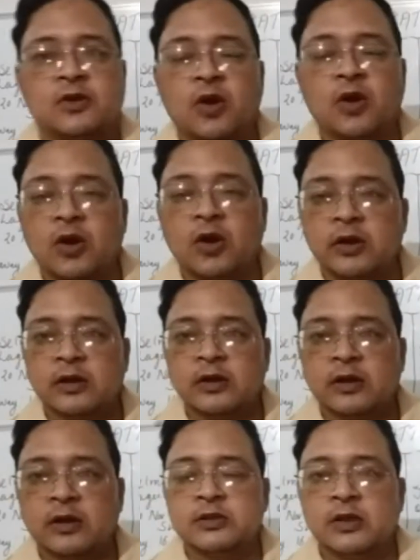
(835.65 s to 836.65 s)
or
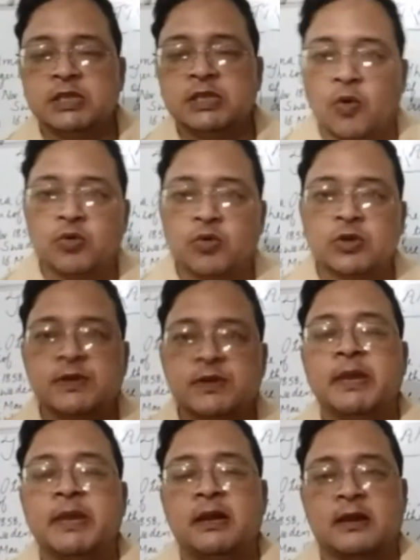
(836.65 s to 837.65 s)
the owner of the
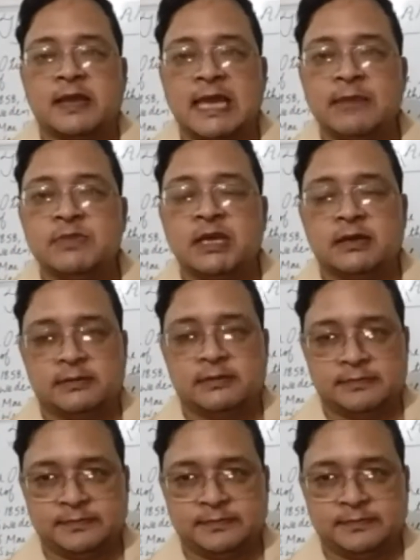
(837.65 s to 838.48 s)
mill came there.